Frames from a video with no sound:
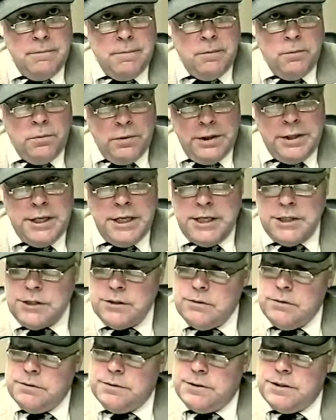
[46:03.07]

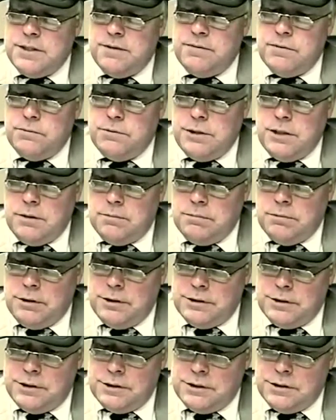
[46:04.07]
1-207 without
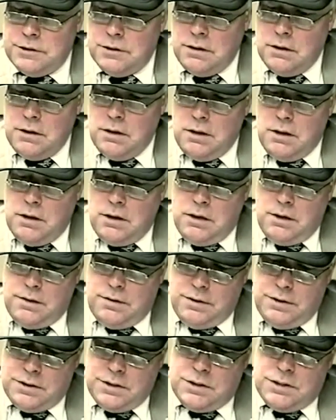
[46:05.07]
prejudice.
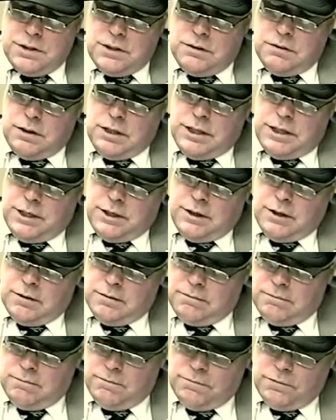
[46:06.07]
This is it right here,
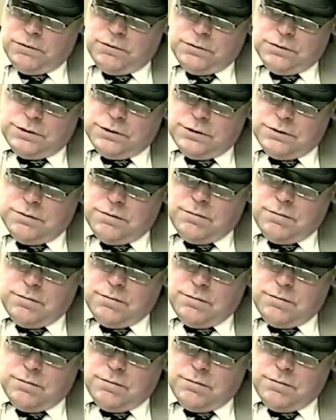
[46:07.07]
folks.